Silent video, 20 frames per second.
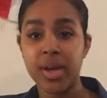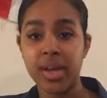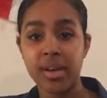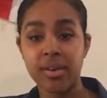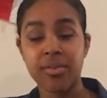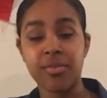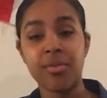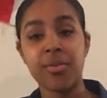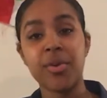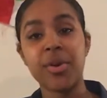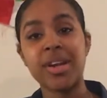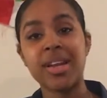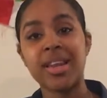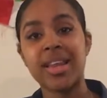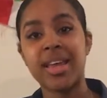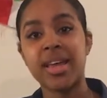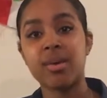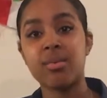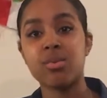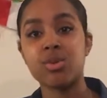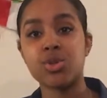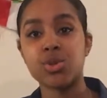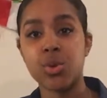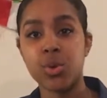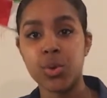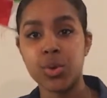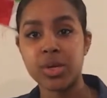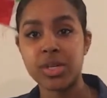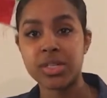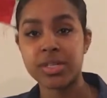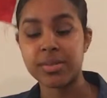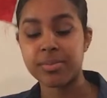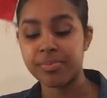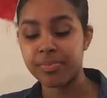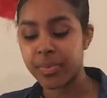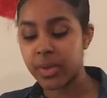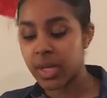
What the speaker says: in a foreign language course.